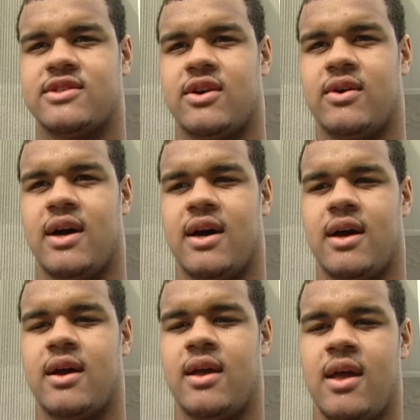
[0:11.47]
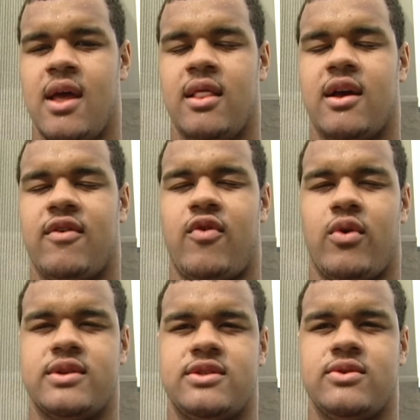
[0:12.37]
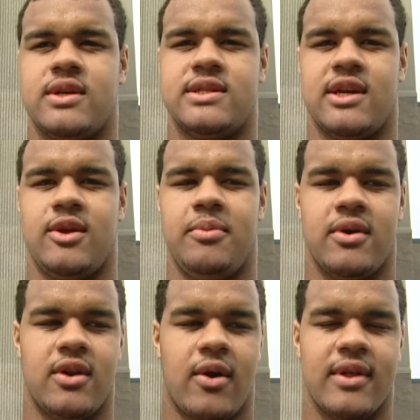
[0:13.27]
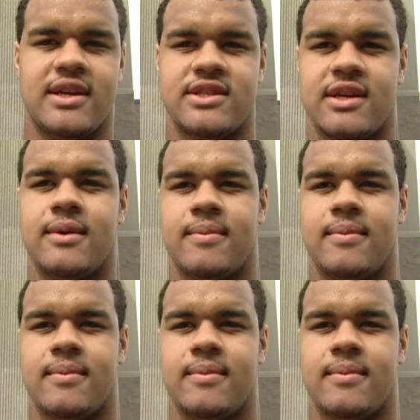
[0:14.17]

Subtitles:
So looking forward to continue building our relationship.